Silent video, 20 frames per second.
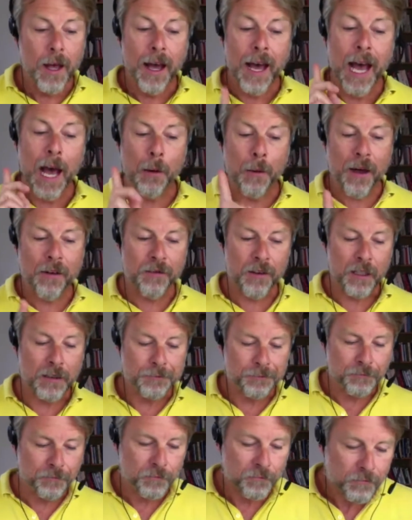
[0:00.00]
However,
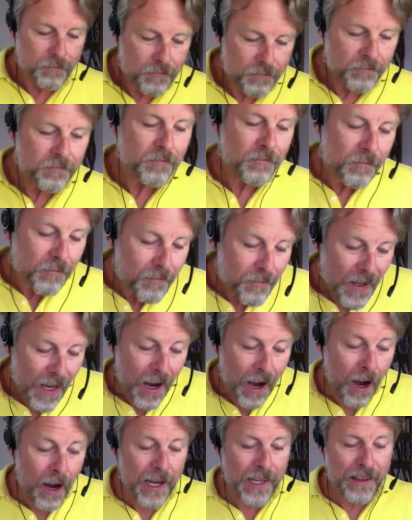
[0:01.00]

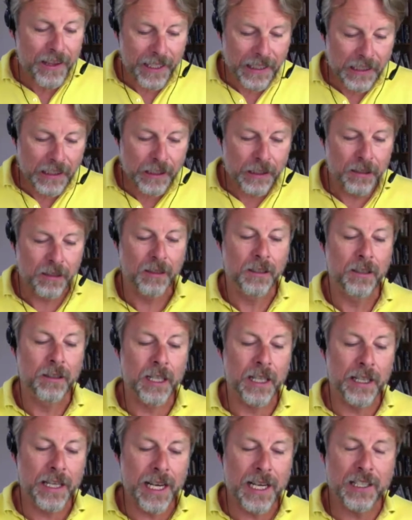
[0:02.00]
I think
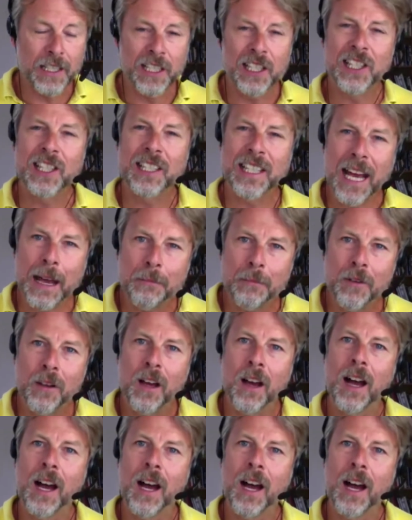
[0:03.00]
that there's a step